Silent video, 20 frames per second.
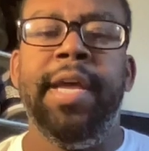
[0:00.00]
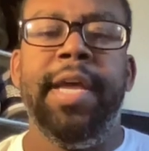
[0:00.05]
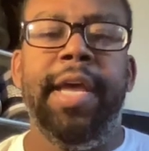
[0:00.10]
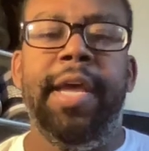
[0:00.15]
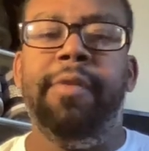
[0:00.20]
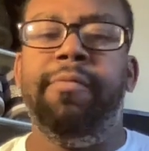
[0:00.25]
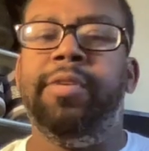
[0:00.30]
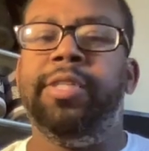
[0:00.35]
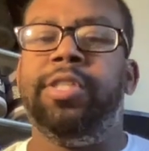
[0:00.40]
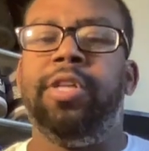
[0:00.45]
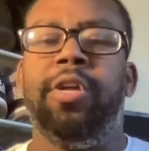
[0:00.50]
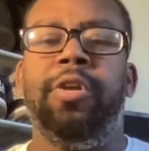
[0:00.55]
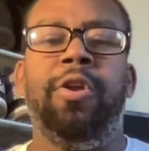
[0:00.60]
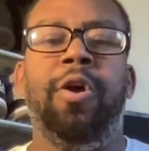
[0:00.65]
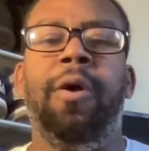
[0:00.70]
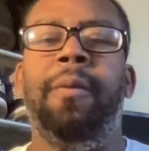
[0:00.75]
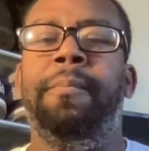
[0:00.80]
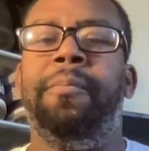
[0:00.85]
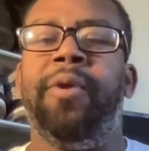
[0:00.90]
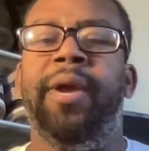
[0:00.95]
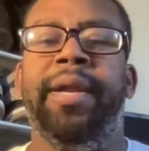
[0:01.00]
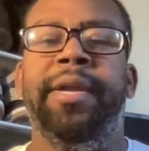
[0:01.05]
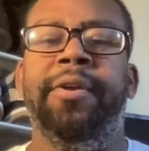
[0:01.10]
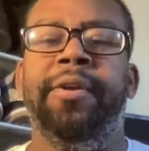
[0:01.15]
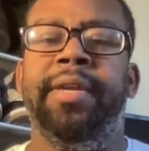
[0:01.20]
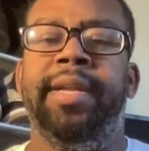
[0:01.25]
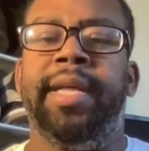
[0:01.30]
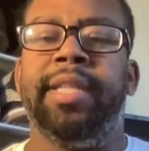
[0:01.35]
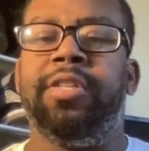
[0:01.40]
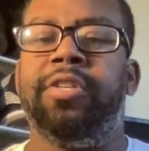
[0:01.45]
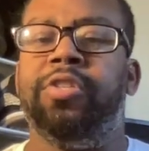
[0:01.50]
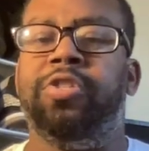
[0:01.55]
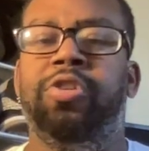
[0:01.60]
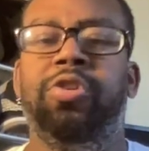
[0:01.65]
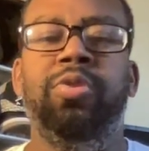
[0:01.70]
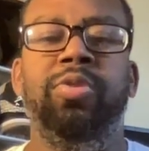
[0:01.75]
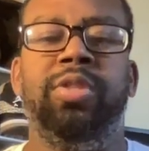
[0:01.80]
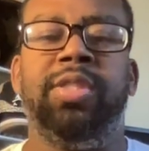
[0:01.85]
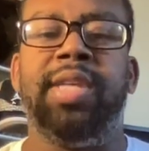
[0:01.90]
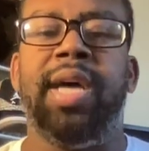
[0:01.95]
It was a no brainer that the
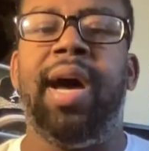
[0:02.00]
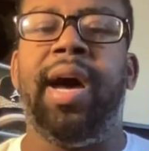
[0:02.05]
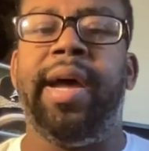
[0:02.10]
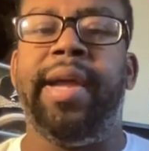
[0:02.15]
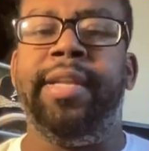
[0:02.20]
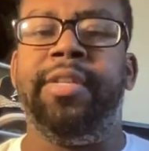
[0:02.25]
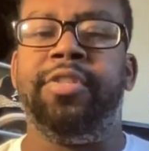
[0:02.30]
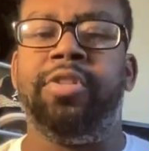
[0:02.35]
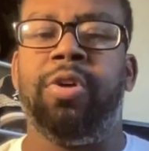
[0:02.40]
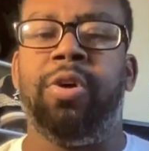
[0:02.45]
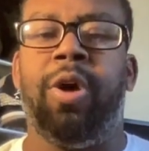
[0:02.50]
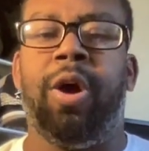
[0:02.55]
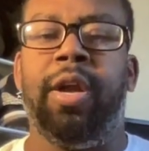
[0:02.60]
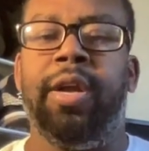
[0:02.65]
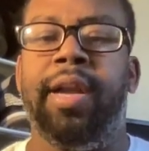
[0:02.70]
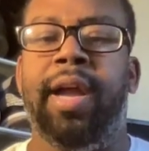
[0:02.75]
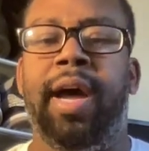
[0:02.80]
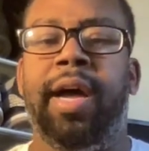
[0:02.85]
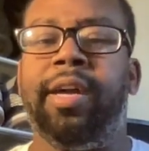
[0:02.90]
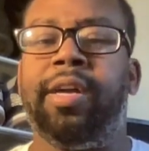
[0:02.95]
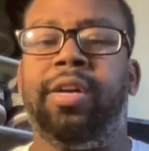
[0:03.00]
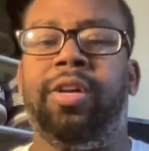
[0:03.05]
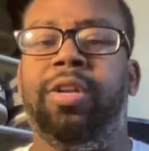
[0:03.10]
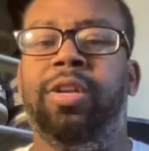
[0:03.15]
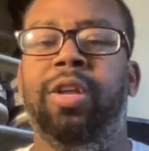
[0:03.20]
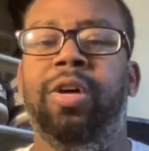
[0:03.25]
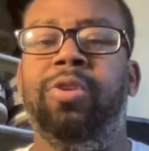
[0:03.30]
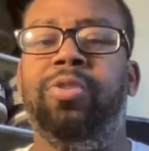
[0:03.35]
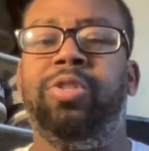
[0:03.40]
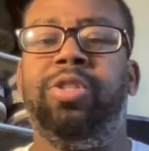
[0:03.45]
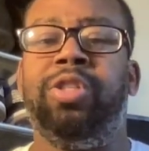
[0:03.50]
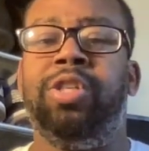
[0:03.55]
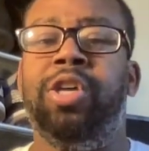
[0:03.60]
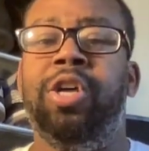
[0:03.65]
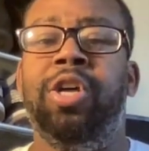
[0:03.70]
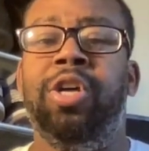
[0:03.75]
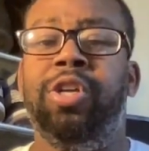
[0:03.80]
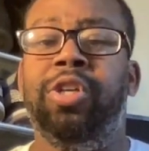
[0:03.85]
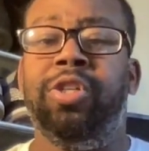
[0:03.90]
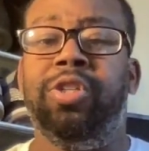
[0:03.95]
two sides are not close
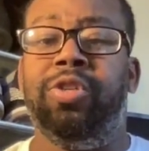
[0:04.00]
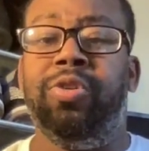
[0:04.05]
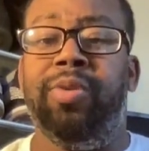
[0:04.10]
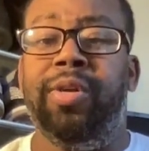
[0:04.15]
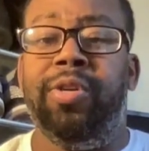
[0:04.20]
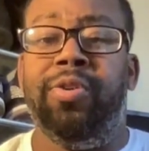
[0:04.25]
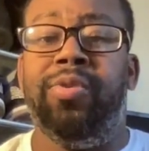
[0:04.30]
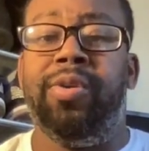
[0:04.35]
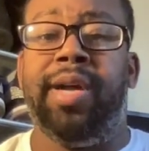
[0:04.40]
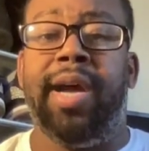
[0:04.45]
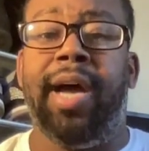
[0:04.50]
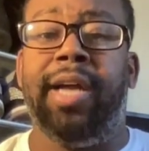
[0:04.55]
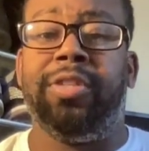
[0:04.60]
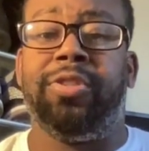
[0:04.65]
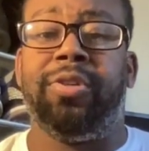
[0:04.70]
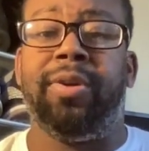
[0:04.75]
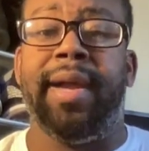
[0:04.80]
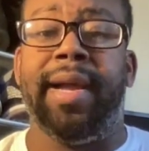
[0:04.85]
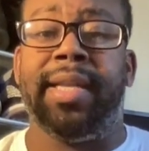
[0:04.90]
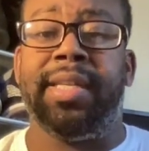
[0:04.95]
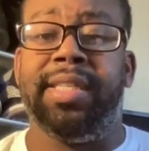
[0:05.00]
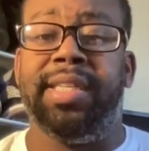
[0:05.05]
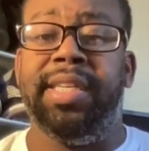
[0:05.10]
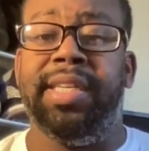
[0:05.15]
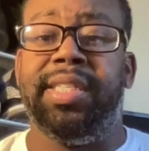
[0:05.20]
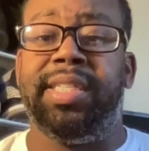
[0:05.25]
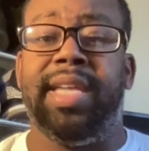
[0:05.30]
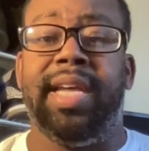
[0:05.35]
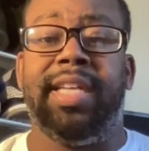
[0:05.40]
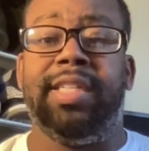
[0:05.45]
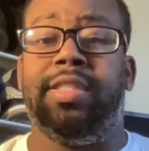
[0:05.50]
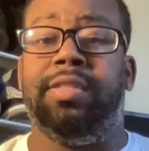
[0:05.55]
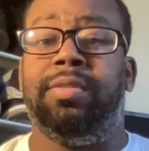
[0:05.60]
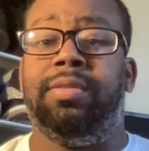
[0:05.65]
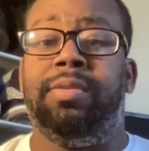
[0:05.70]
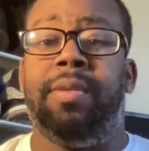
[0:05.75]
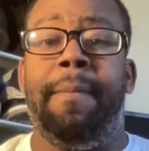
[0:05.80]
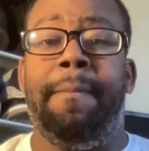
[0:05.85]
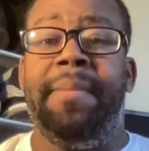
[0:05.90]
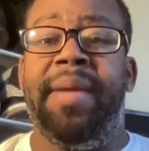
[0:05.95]
to a new contract. This has
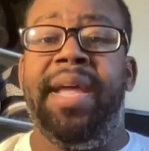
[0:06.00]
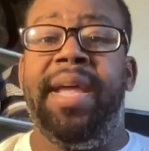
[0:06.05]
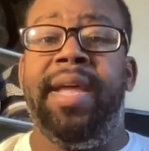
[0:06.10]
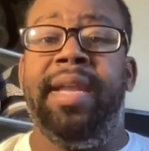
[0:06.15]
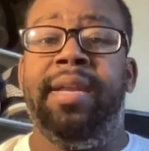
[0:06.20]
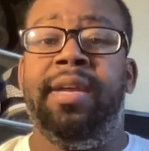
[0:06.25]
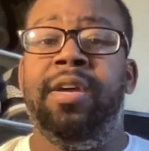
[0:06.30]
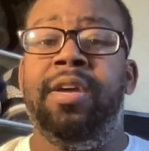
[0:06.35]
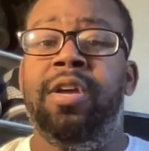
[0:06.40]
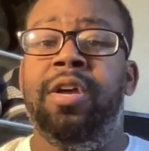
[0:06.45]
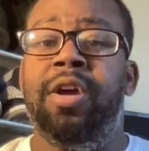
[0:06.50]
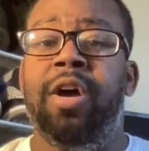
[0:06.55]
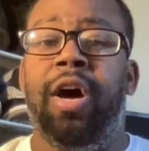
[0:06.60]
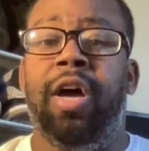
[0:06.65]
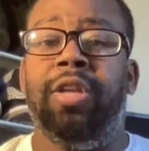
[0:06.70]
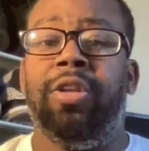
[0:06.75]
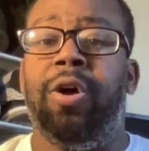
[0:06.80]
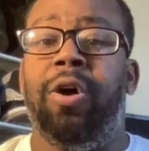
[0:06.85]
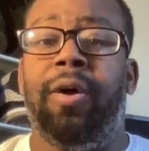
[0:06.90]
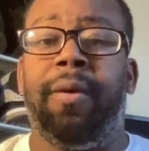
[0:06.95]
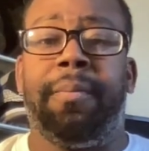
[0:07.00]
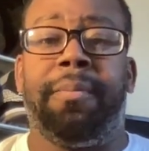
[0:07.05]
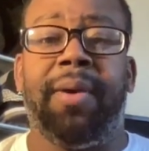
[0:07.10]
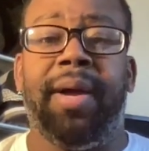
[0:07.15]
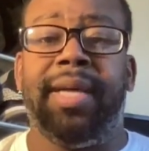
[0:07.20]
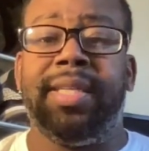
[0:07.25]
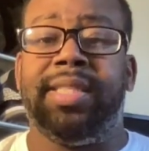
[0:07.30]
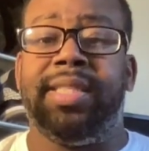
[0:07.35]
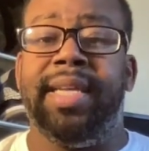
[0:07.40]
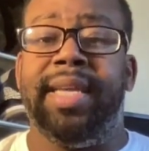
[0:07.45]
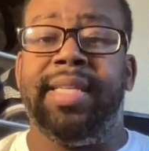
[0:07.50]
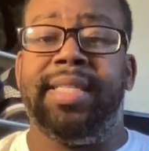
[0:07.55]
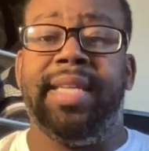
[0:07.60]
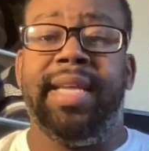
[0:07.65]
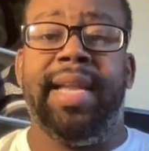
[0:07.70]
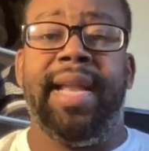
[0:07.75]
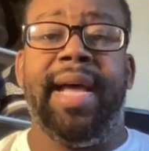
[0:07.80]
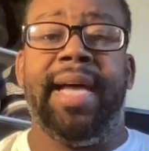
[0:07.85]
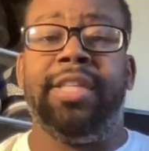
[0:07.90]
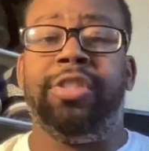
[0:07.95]
been a long process,
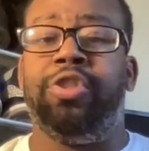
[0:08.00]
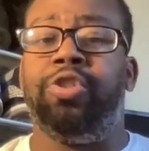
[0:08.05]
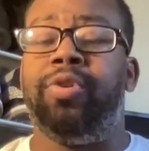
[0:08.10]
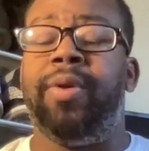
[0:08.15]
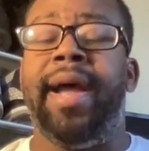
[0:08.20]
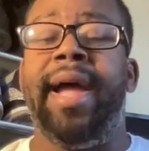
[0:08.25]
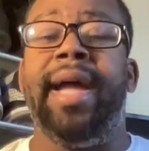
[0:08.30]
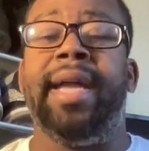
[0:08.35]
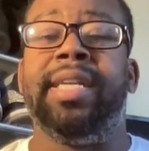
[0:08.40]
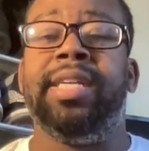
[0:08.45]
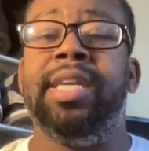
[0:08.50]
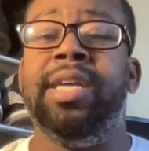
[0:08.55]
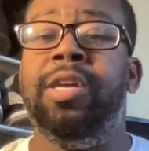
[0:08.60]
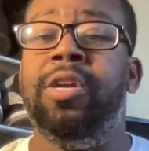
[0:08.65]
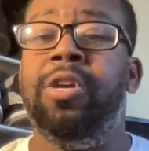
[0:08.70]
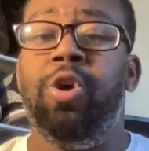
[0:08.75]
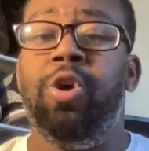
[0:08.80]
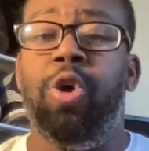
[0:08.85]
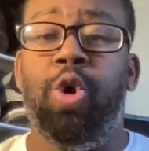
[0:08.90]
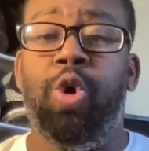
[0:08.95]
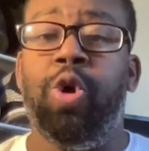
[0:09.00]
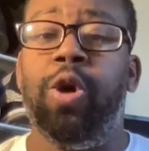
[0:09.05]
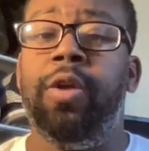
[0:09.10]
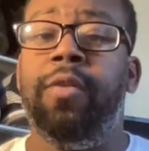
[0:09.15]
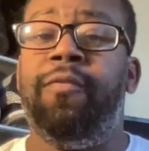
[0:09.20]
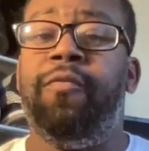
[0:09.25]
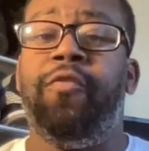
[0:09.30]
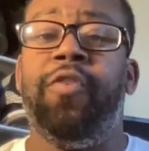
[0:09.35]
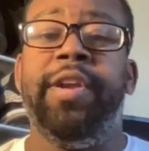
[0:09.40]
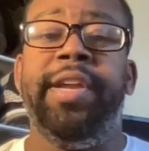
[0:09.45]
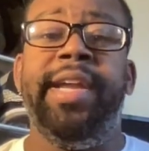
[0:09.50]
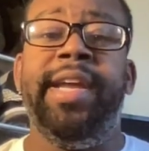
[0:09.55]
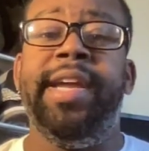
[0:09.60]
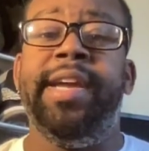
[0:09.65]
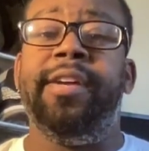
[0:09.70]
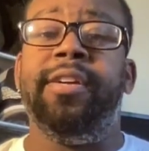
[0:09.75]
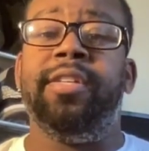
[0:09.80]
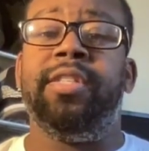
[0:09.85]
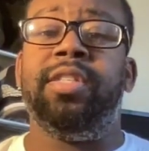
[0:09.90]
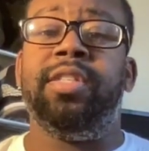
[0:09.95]
it has dragged on for
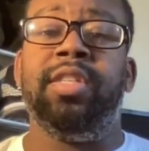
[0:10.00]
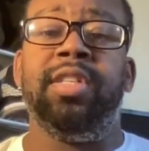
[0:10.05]
years.